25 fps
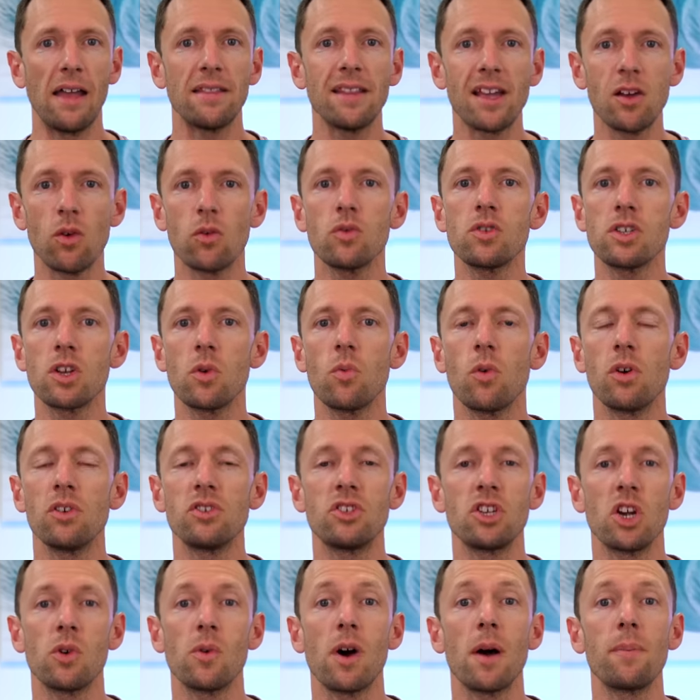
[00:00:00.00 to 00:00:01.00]
And they also won't
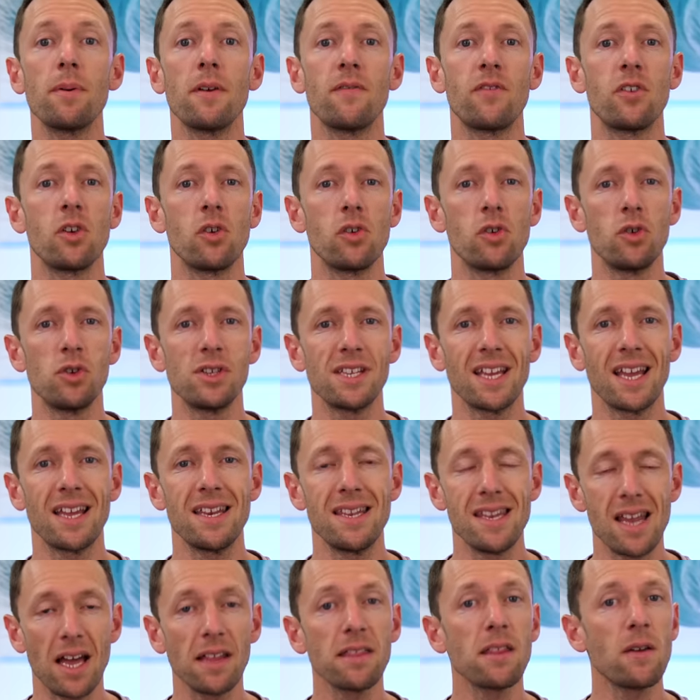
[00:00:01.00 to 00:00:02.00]
show up if you're using
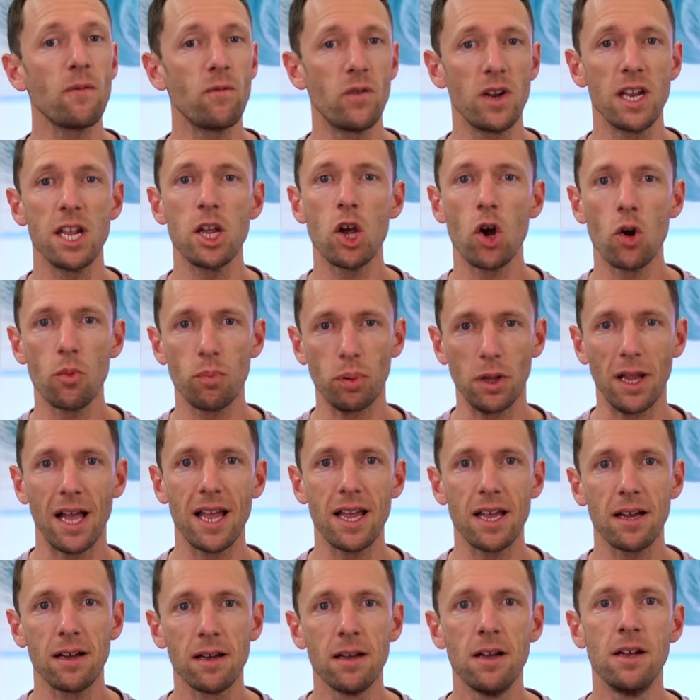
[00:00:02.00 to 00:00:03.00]
another video
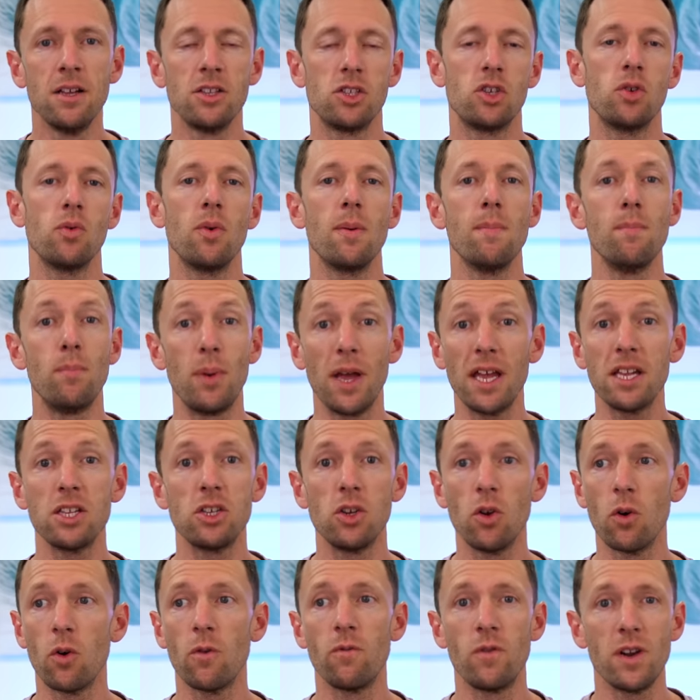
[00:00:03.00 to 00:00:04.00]
player to embed
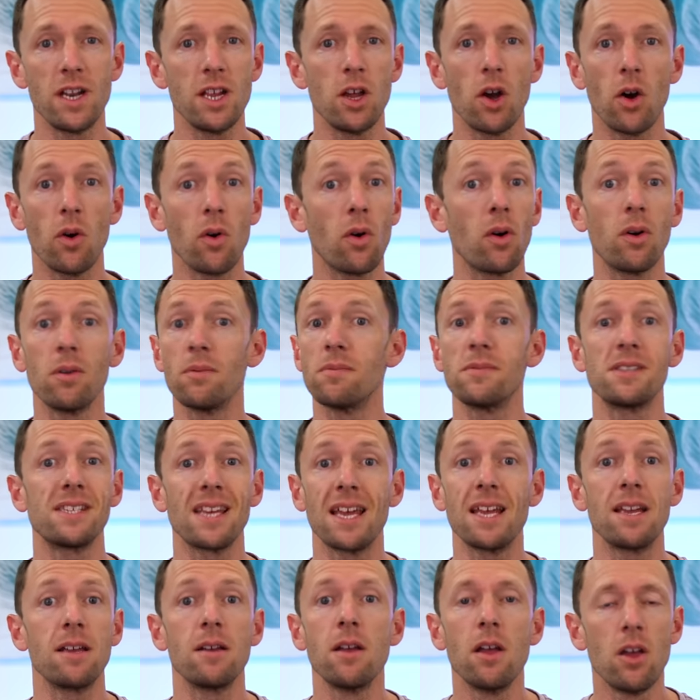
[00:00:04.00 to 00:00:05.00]
your video on,
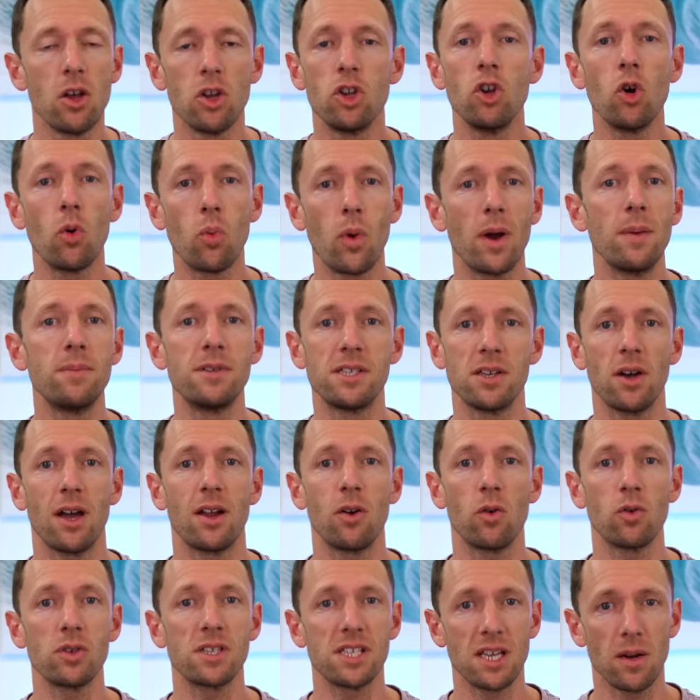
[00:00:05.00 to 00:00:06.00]
say, your
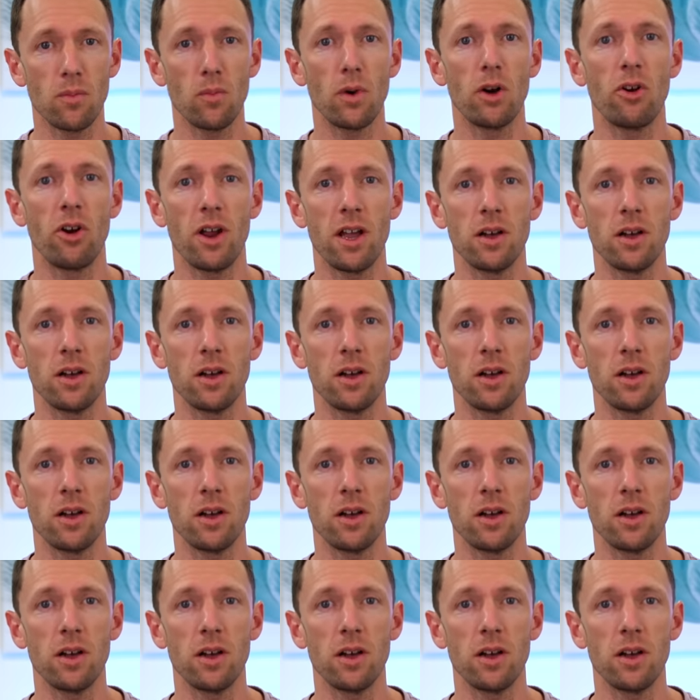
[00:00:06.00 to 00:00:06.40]
website or somewhere